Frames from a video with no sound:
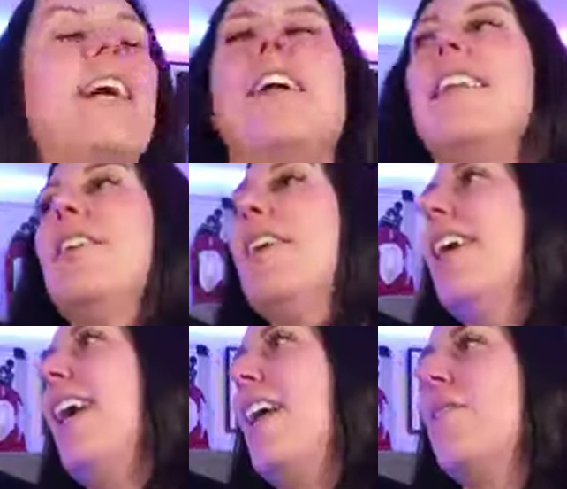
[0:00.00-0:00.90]
they're not
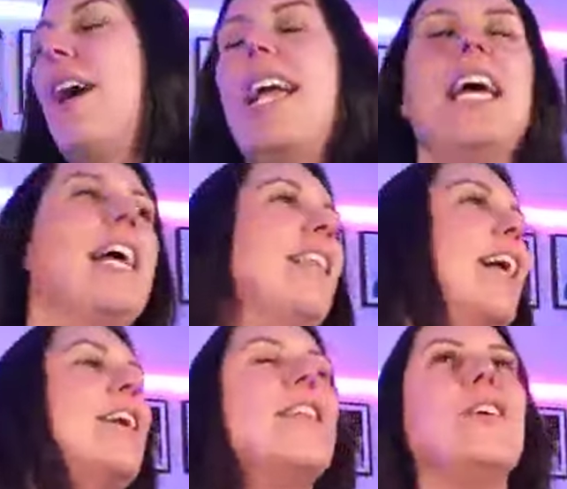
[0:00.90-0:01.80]
looking at right,
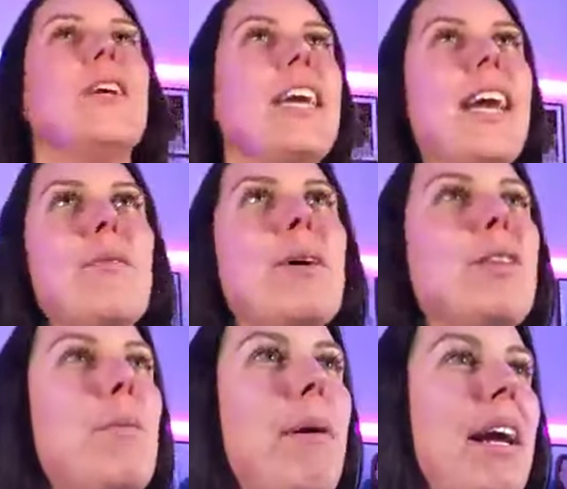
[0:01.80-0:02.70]
they're not looking at
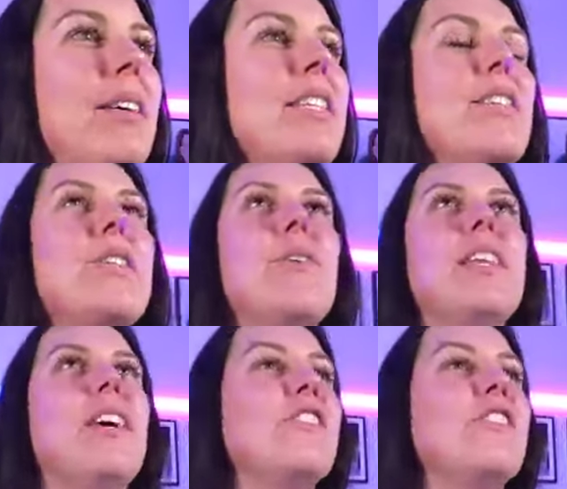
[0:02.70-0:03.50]
what their parents are doing.